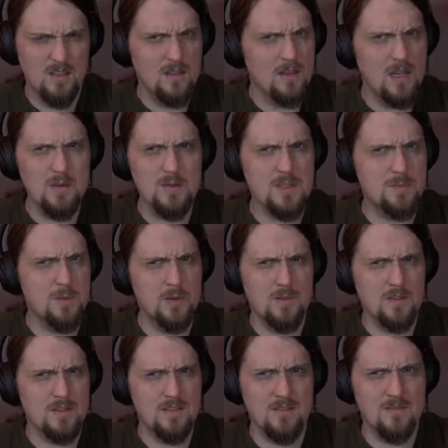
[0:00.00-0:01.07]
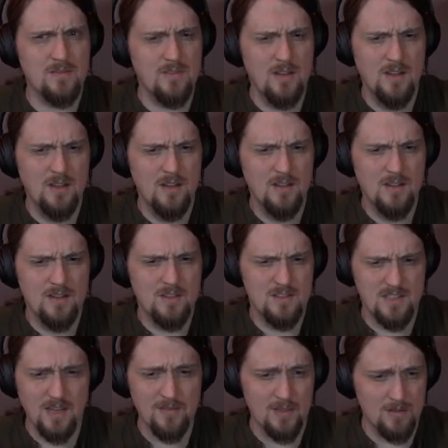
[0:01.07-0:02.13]
"Thou spokest of
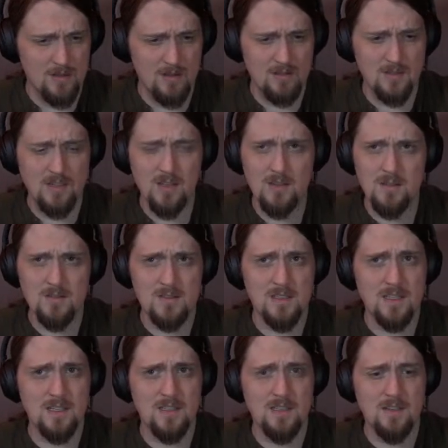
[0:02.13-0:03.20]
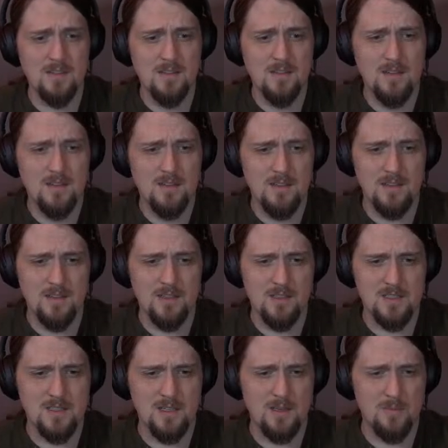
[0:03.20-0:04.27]
7 long years, lady," he
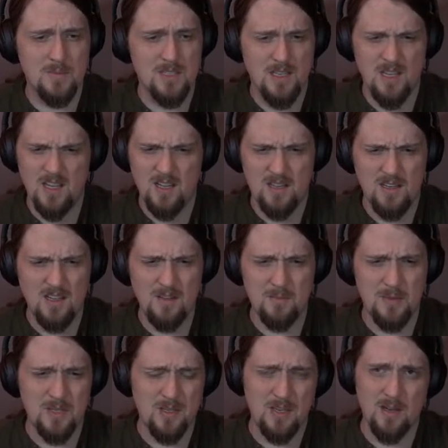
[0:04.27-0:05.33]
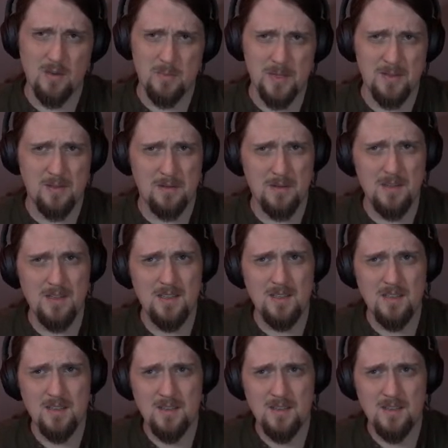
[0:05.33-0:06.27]
exclaimed. "I've been here but 3